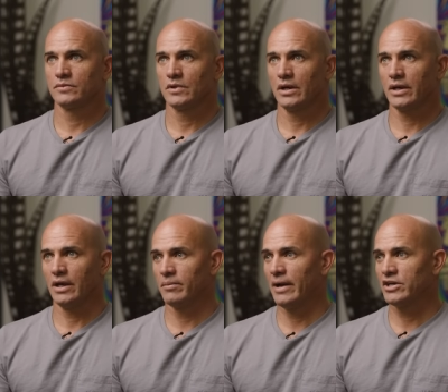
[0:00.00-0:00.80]
So what I do
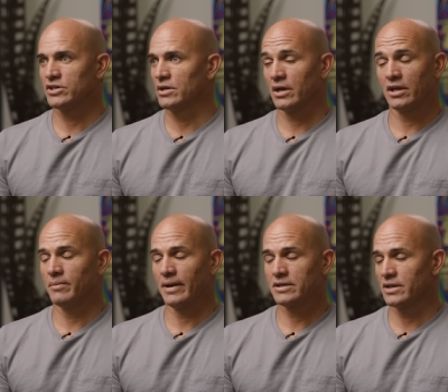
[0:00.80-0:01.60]
can't you, imagine. I can't
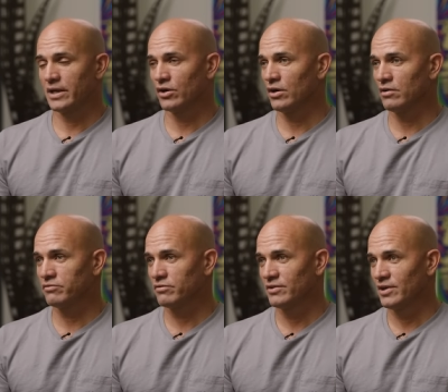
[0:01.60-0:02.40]
imagine that in
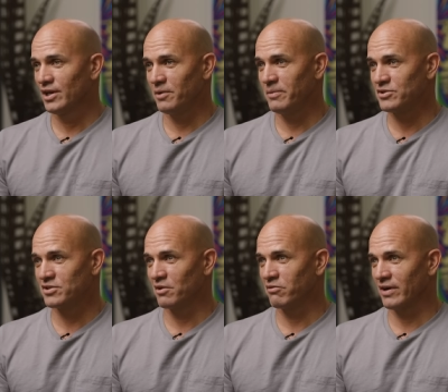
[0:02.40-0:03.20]
golf. No, it'd what, be
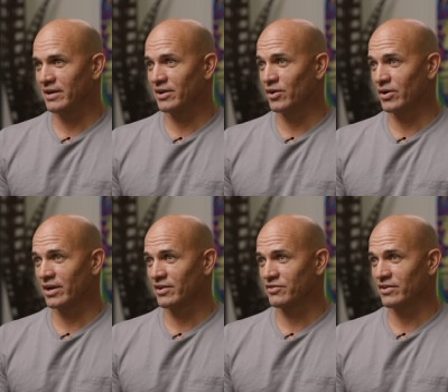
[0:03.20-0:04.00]
so funny. You go to
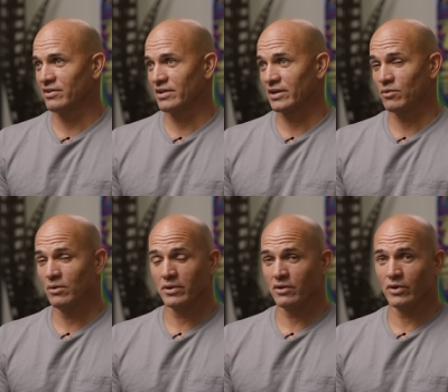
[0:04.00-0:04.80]
Augusta and you're like, well,
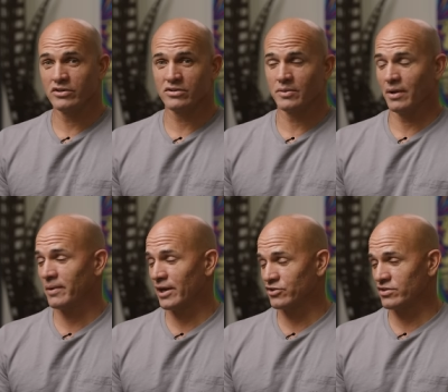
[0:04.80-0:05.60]
we're going to run sometime in
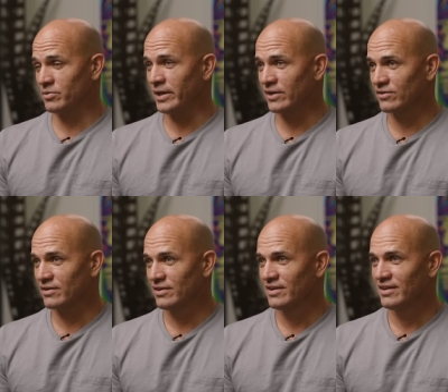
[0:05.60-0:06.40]
the next two weeks,
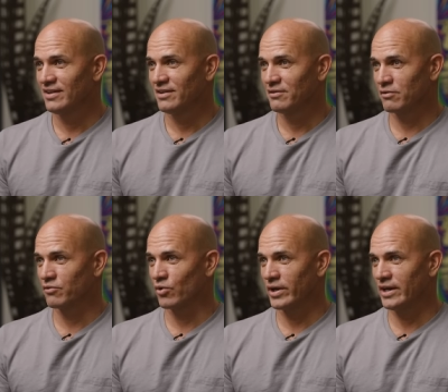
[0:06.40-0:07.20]
for
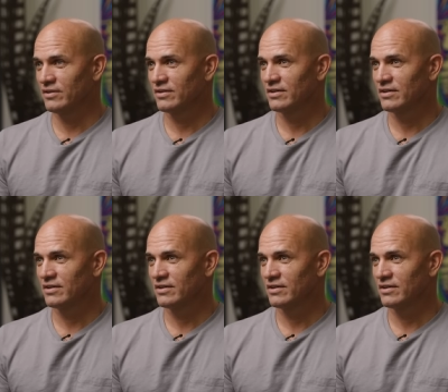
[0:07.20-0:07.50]
four days.